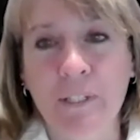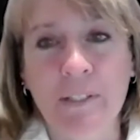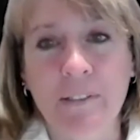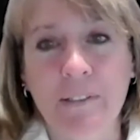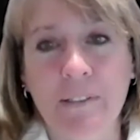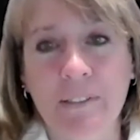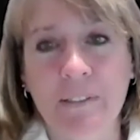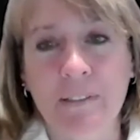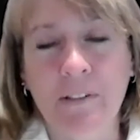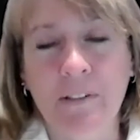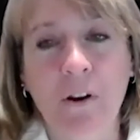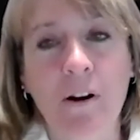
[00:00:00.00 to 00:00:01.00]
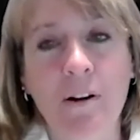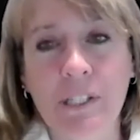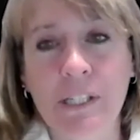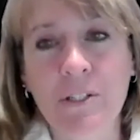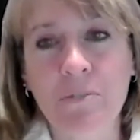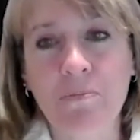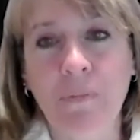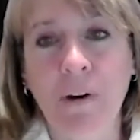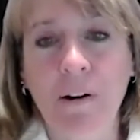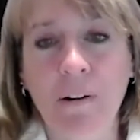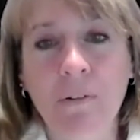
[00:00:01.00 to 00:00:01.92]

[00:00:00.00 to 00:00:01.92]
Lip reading: businesses, large and small,